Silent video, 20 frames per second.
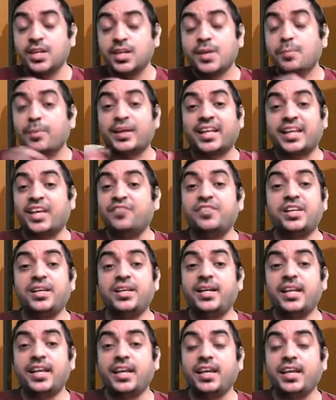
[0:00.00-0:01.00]
but every
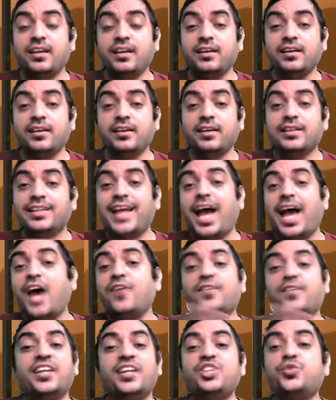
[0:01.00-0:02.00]
day the
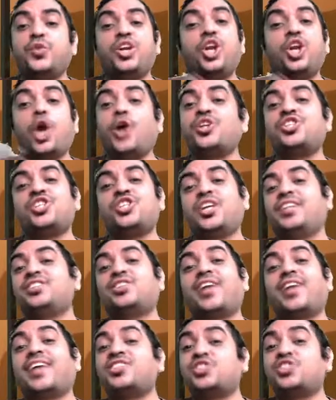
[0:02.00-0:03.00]
average will not change
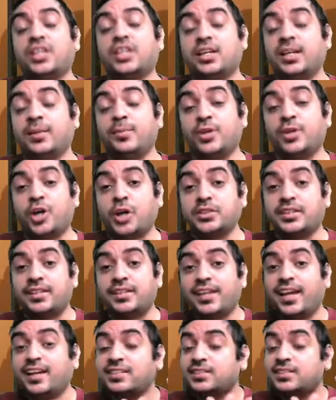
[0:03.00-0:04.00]
drastically because it
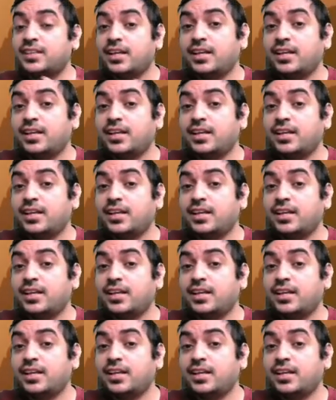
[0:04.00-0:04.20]
takes